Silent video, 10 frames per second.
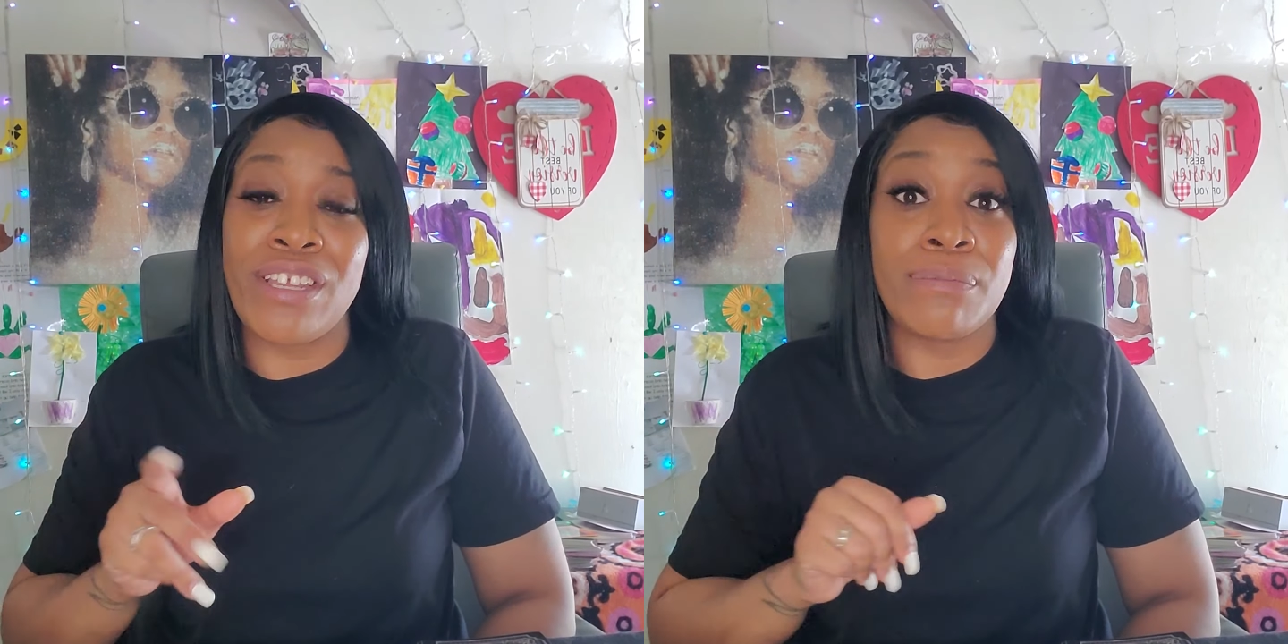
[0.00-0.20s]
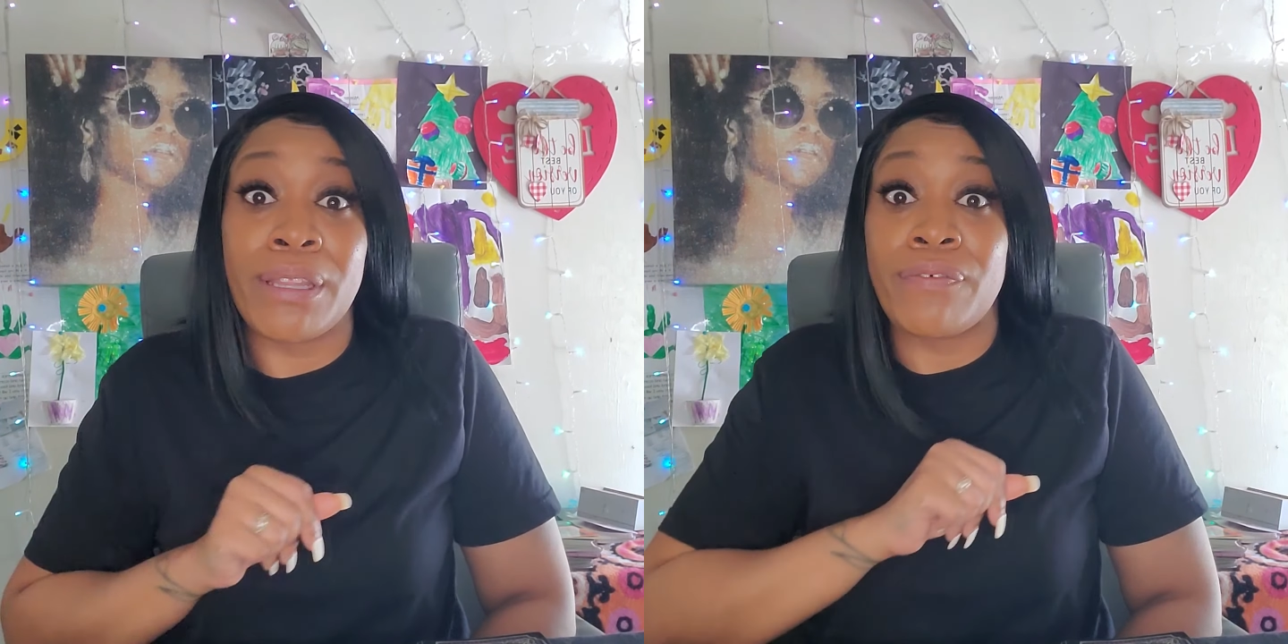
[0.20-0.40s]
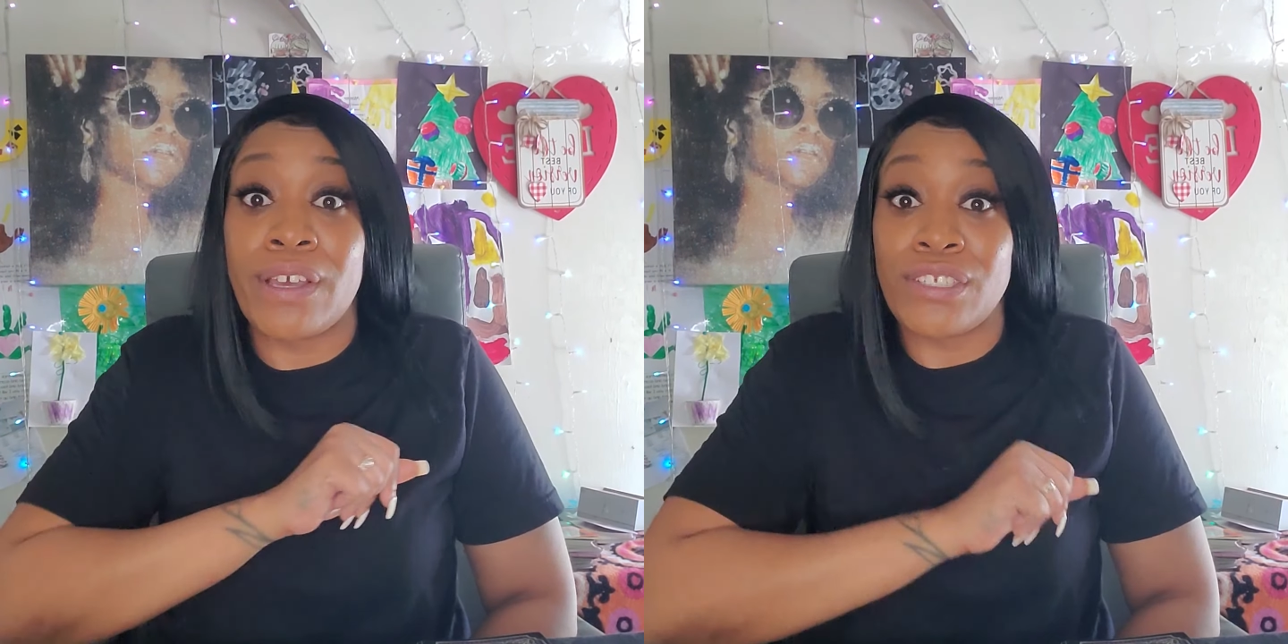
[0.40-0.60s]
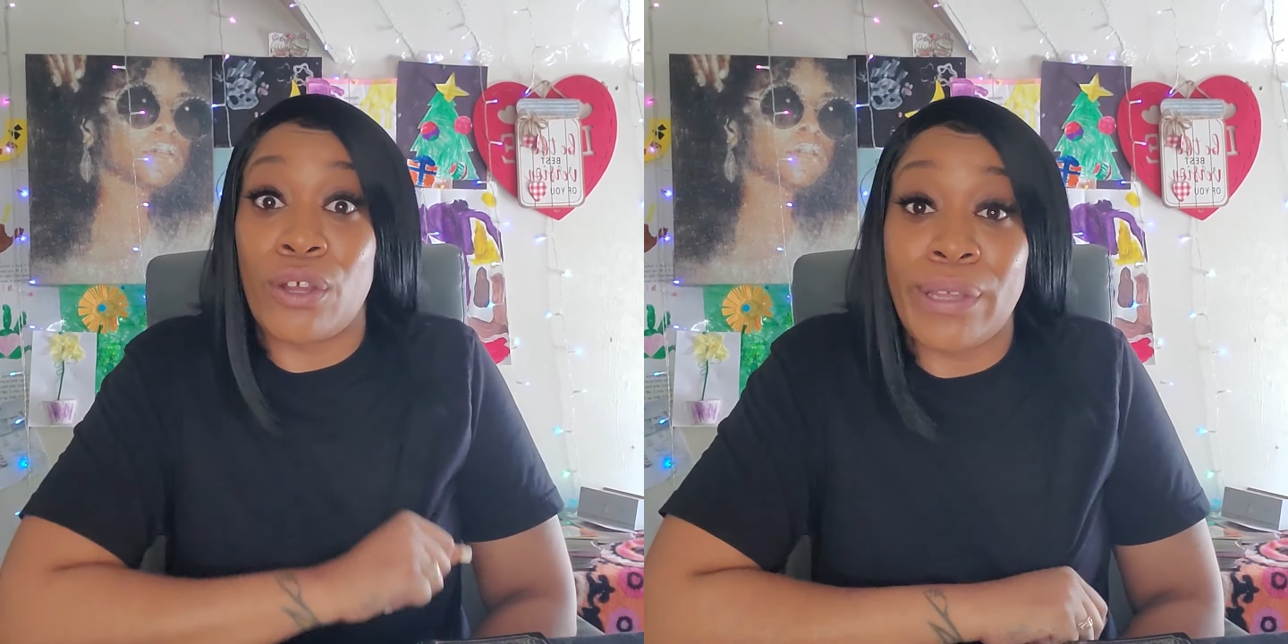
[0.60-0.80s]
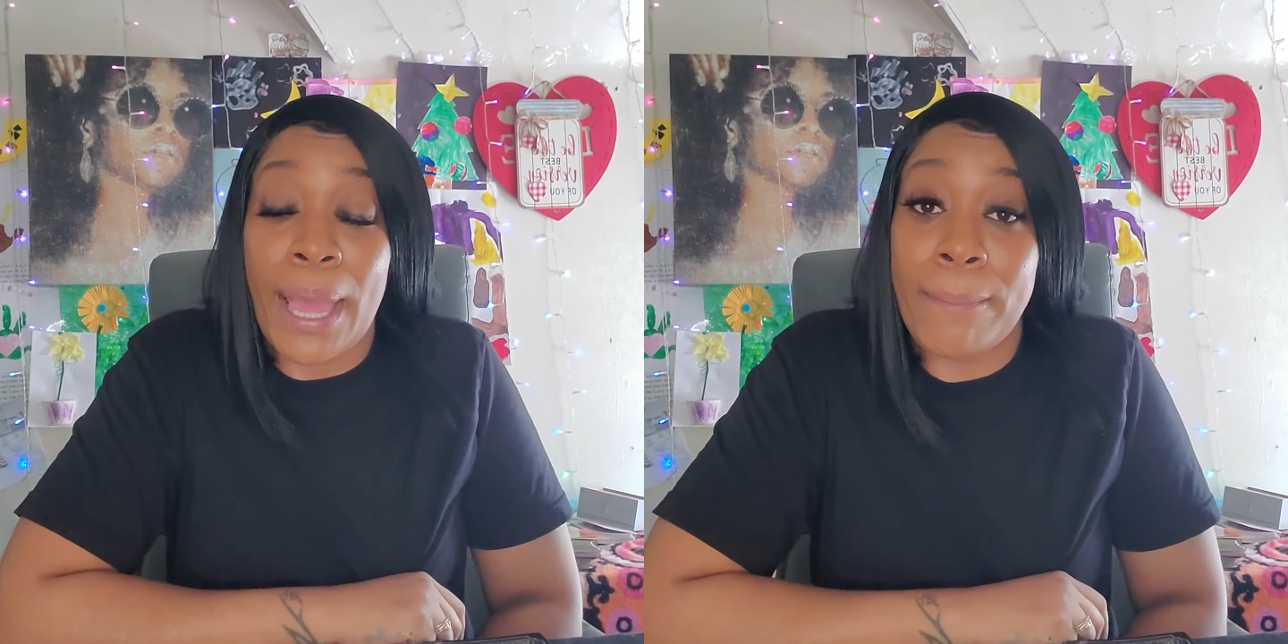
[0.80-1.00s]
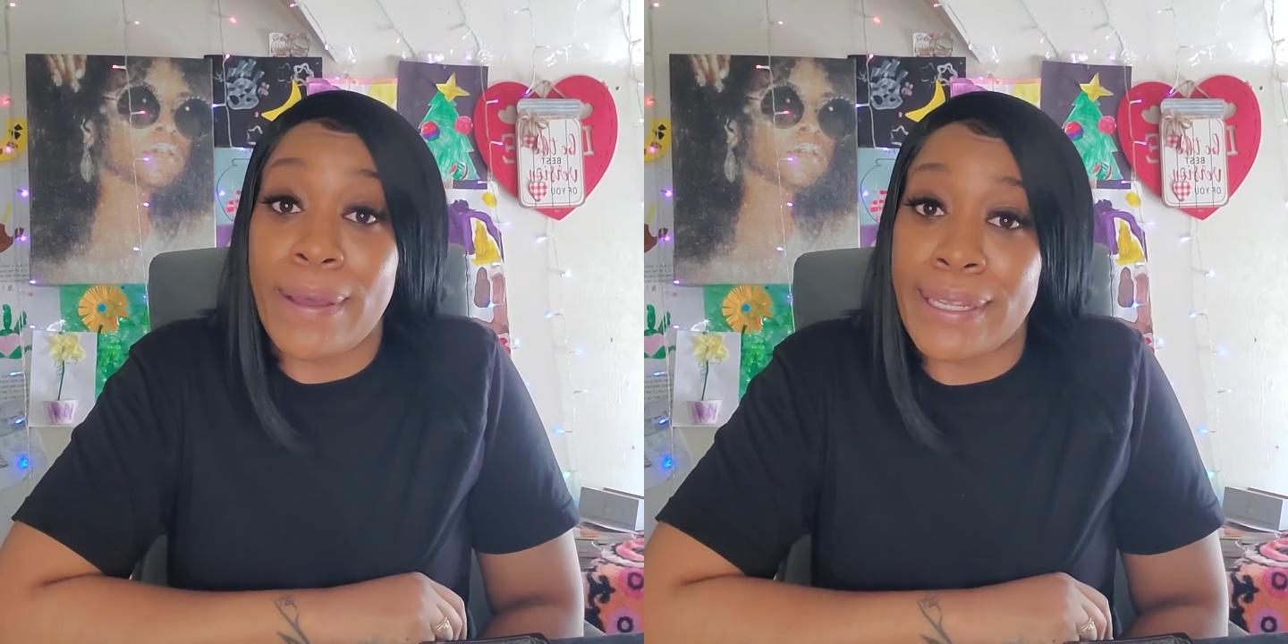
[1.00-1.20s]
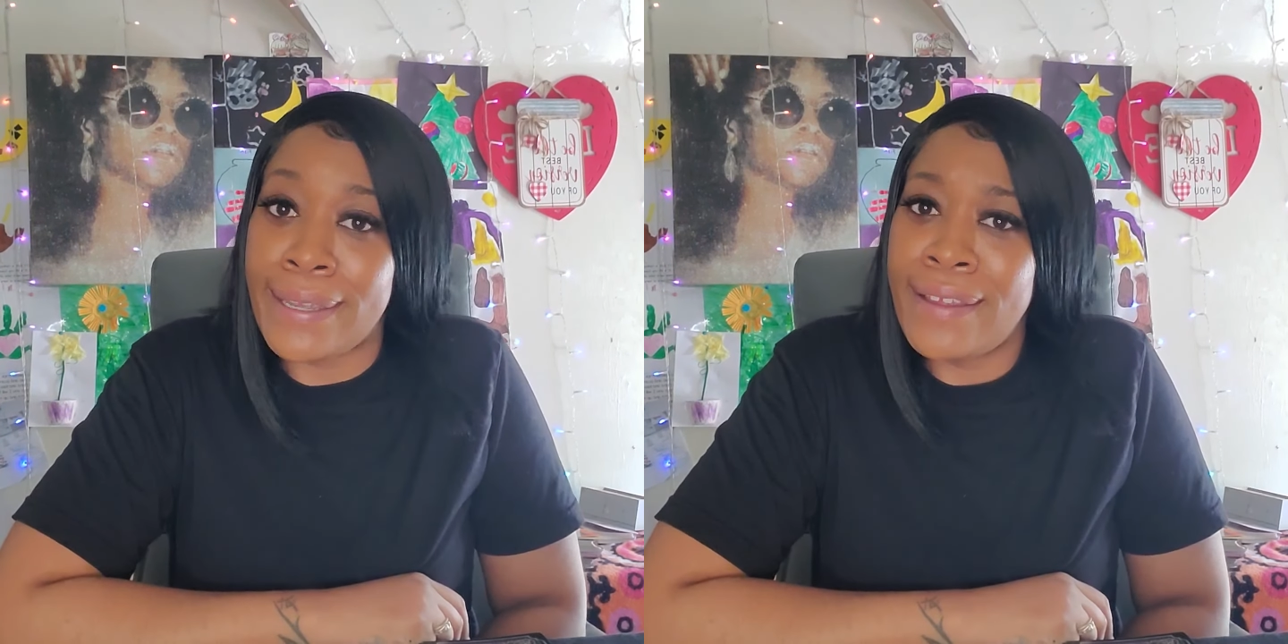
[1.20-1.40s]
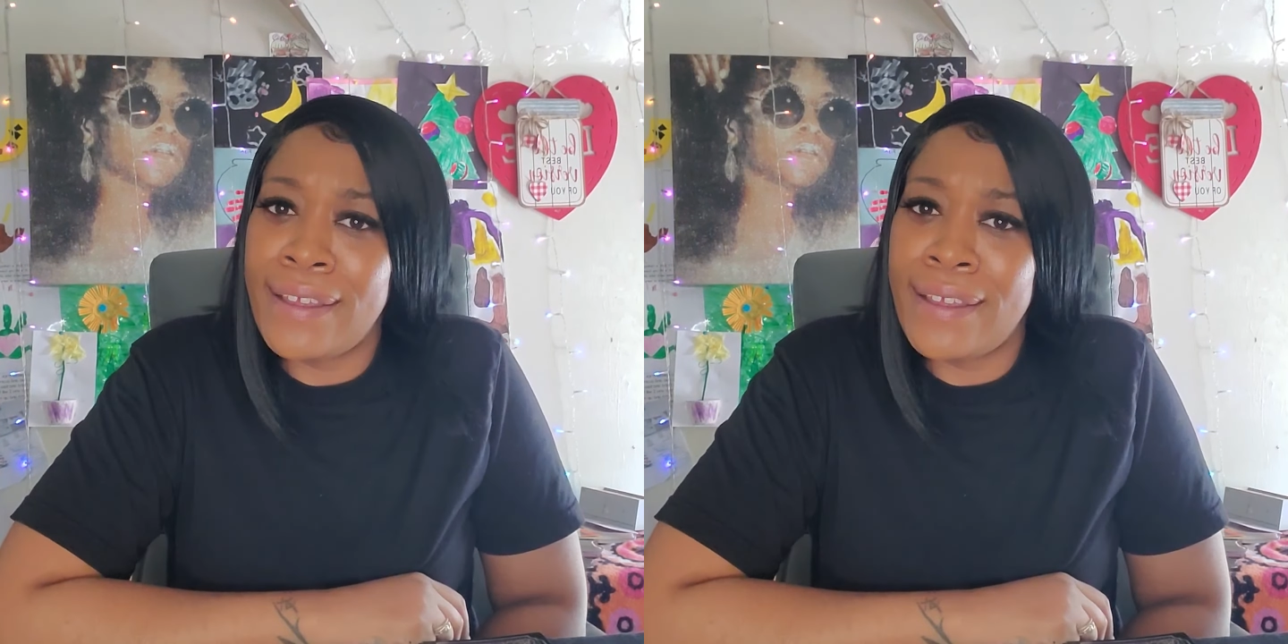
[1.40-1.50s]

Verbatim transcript: these motherfuckers don't got money.